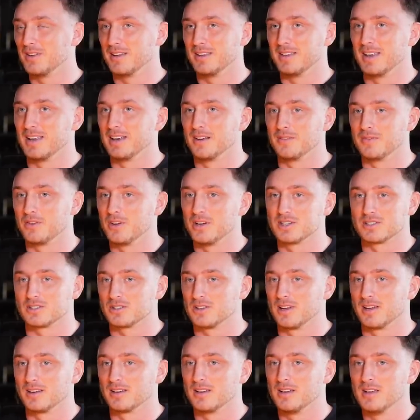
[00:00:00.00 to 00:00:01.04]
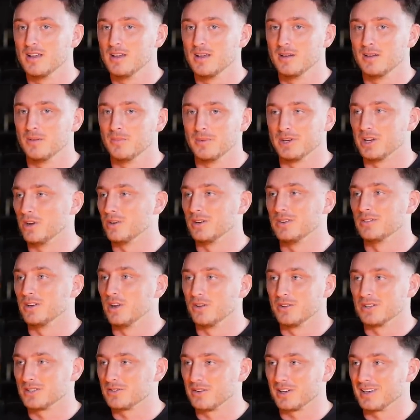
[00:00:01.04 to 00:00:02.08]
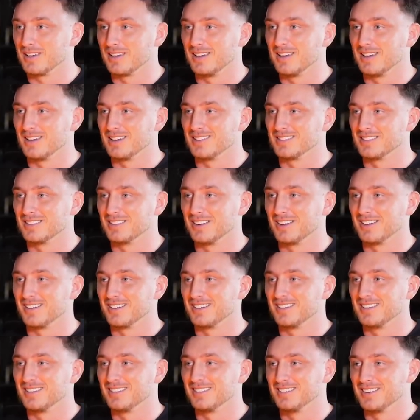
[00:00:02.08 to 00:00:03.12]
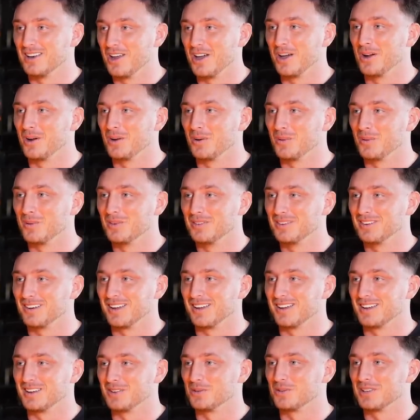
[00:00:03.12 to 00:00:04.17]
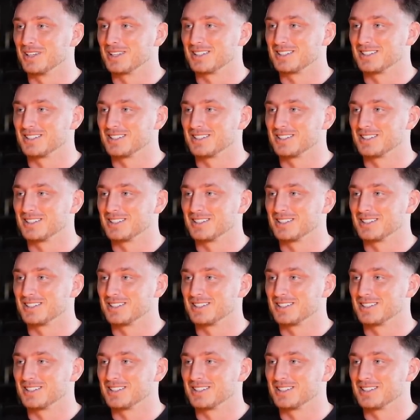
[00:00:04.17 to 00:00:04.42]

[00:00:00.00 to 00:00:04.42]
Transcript: And yeah. then at first, like we don't even know this fucking kid. Yeah. Like, no, like, and all this